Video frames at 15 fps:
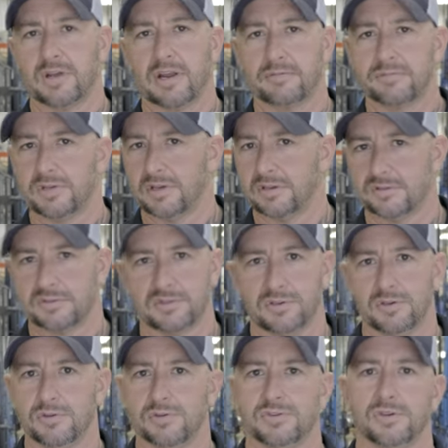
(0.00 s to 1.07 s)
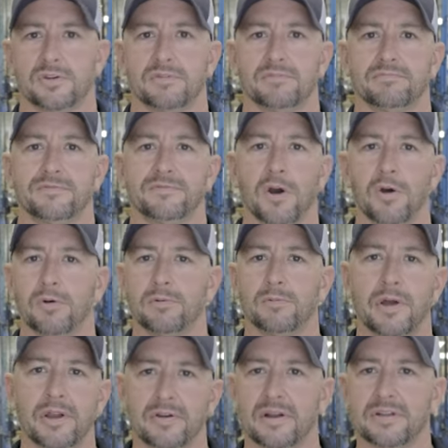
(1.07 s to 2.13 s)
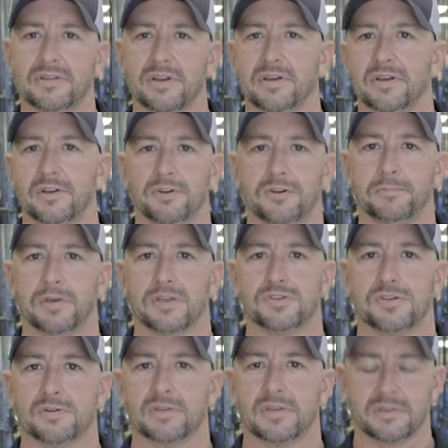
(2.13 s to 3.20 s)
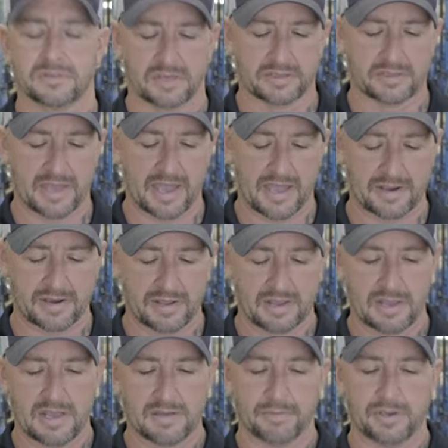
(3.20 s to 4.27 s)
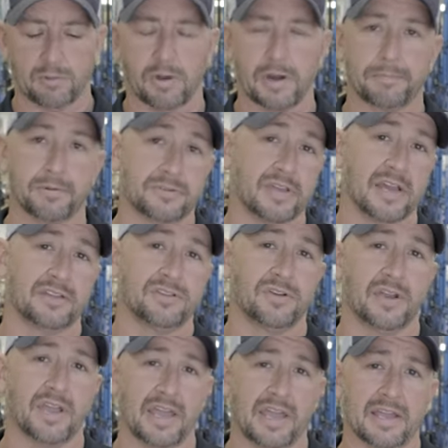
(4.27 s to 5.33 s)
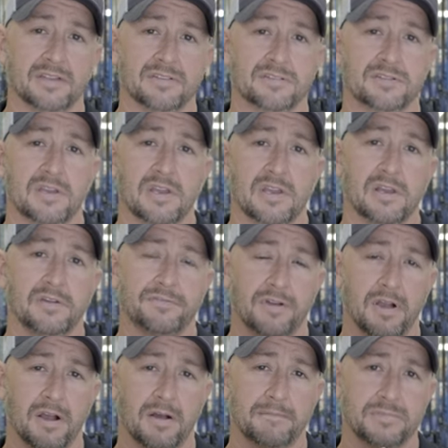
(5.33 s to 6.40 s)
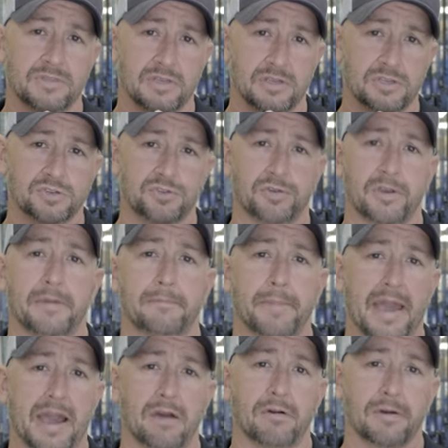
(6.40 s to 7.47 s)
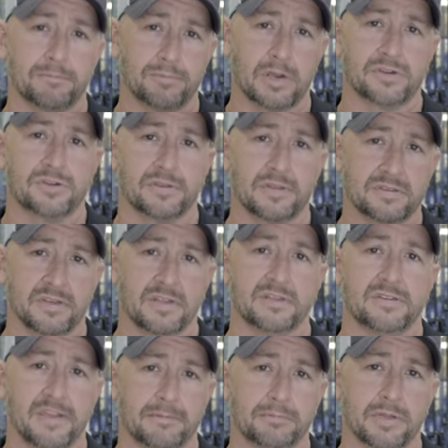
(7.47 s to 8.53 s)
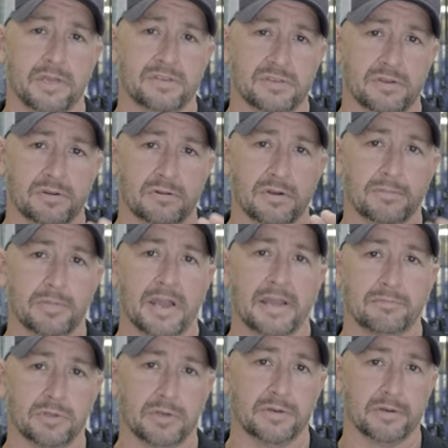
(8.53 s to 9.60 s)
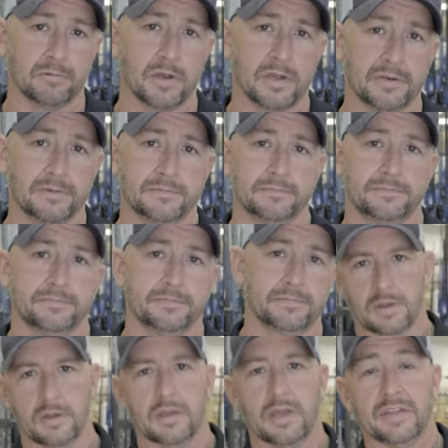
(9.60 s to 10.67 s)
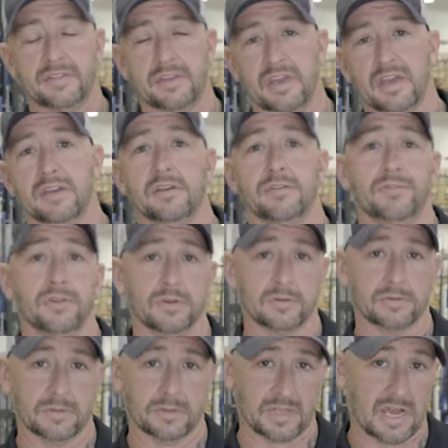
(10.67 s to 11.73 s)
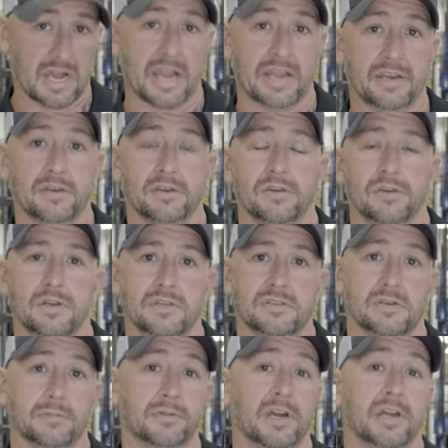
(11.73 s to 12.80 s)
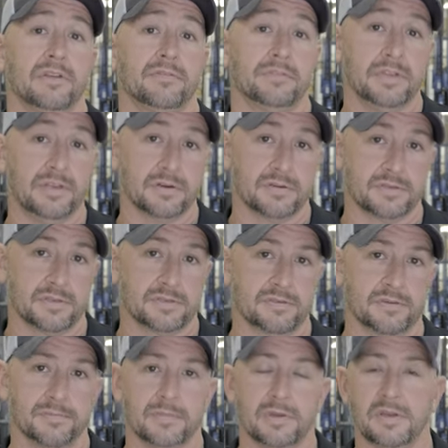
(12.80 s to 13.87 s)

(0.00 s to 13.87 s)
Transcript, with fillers: on them so you can still use your phone while you're out there, get a good picture, things like that. But you want to protect your hands from the extreme power and pressure that's going to take place under a mind-blowing run. At the end of your line, you need some kind of leader system.